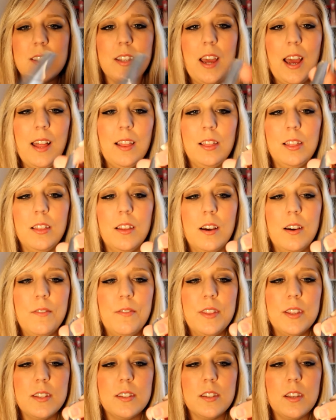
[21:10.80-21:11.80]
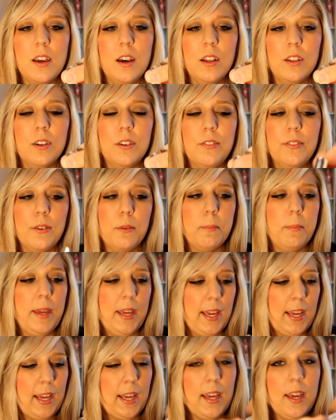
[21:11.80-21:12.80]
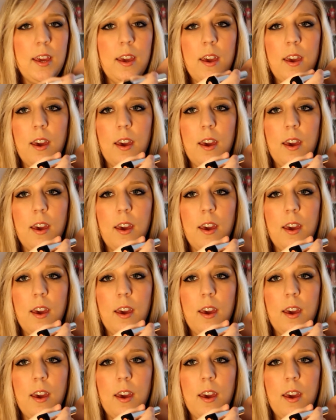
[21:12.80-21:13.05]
I love this color for me.